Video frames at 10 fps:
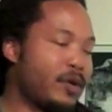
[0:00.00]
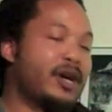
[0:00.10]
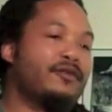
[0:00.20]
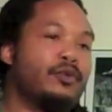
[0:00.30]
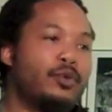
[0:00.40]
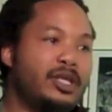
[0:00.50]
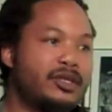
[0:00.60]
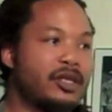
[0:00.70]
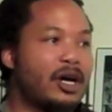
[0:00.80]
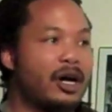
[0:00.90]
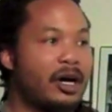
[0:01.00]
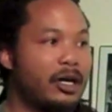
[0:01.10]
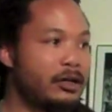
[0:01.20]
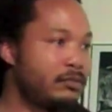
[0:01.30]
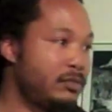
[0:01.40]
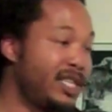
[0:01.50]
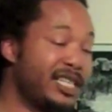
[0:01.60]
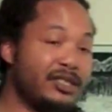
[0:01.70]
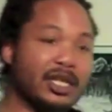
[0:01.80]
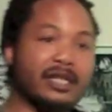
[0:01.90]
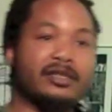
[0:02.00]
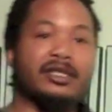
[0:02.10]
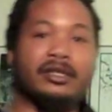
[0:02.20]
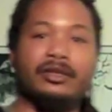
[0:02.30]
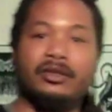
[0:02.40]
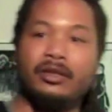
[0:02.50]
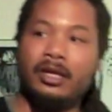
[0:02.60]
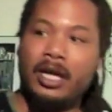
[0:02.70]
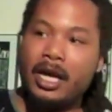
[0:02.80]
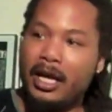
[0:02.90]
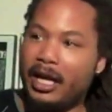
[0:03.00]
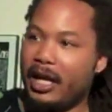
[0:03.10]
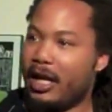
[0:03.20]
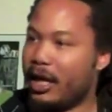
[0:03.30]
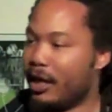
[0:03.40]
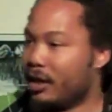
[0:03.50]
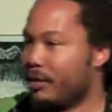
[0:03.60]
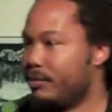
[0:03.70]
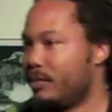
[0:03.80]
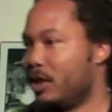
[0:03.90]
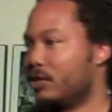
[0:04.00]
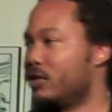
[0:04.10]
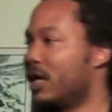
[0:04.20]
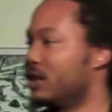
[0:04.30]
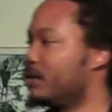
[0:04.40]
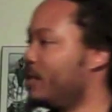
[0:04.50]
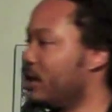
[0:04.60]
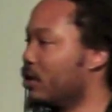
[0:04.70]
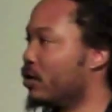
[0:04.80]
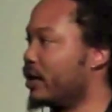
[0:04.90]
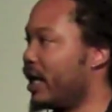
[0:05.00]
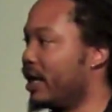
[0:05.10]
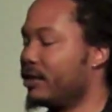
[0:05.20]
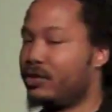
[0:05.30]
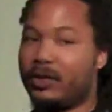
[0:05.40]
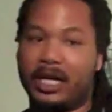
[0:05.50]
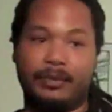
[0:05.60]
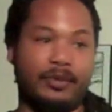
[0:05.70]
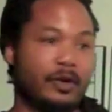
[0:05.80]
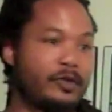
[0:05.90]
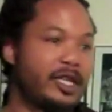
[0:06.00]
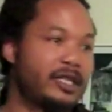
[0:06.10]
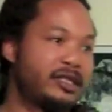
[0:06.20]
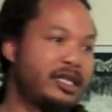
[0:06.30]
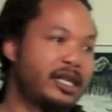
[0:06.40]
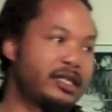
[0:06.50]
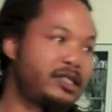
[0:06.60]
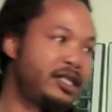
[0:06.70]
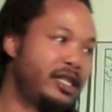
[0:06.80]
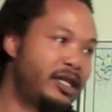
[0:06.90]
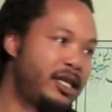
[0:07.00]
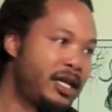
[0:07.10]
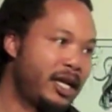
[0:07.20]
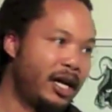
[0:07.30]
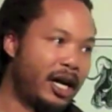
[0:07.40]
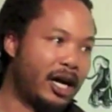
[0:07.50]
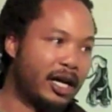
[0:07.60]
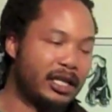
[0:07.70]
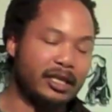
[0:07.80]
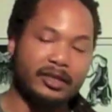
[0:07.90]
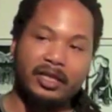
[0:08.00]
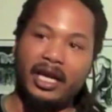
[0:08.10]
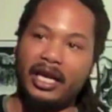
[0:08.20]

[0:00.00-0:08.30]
wherever we saw injustice and try to speak on that, try to protest against it. In this